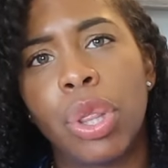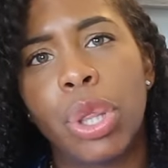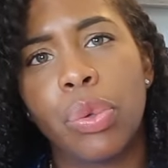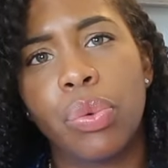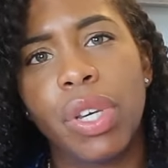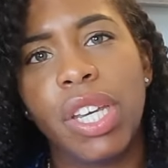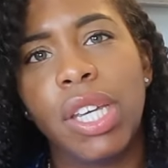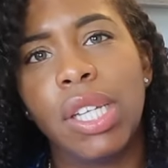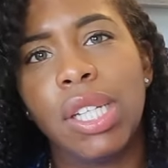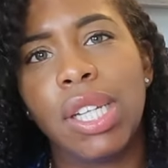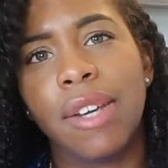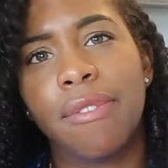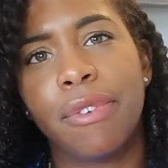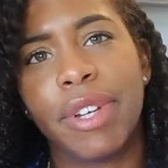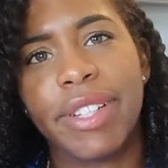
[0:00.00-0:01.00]
three
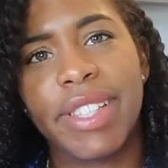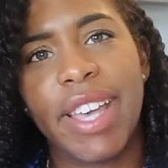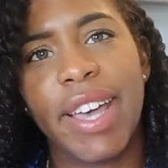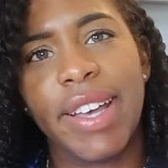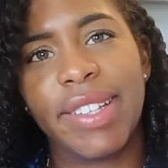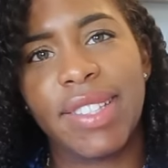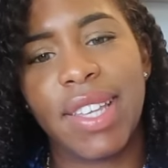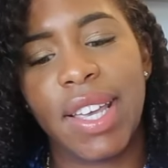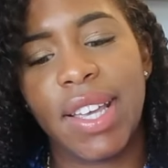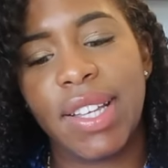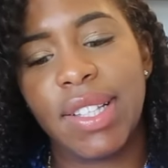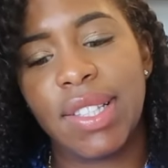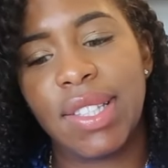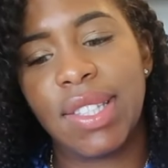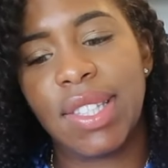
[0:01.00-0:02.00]
different tests
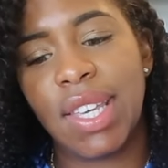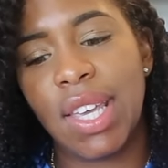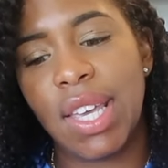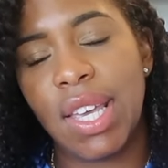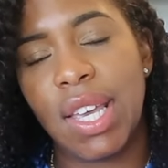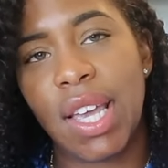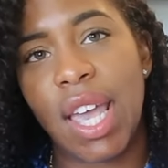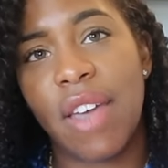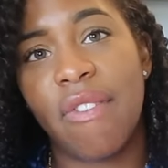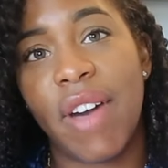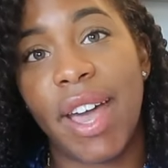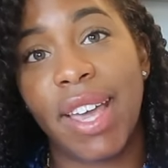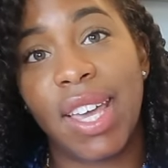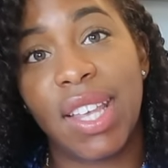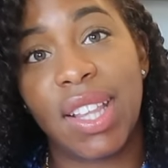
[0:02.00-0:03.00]
and seeing if
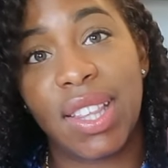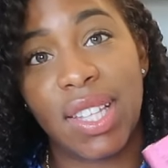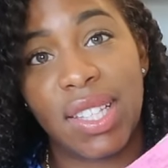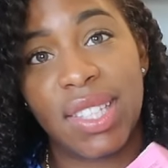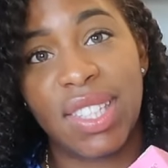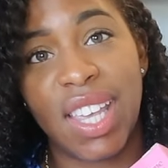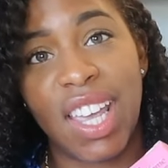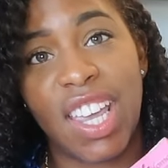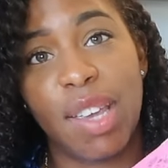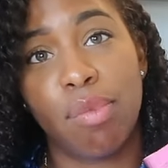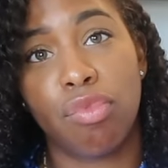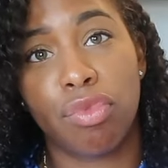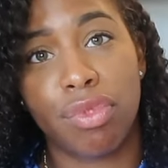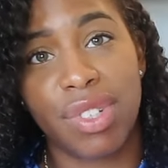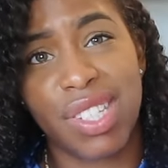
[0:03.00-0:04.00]
I get the
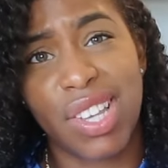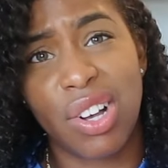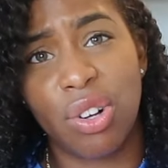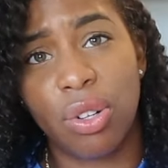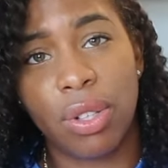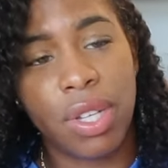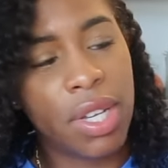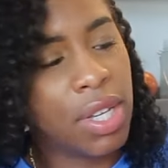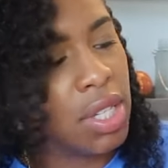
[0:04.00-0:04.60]
same result.